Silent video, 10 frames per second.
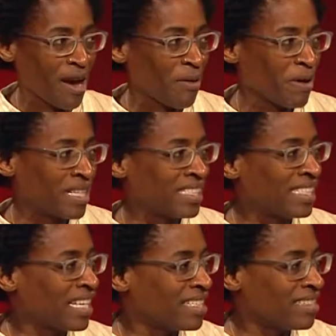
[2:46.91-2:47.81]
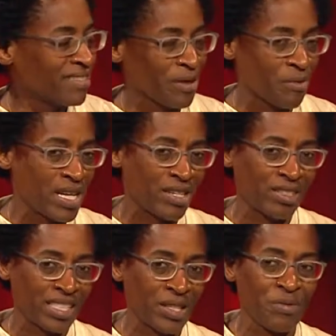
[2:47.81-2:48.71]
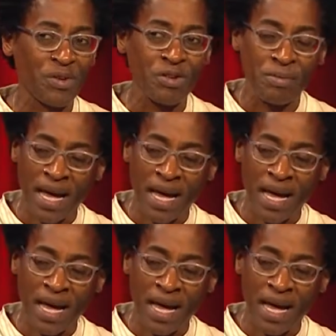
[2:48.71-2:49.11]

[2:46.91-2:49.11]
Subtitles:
I want to tell the readers in the room,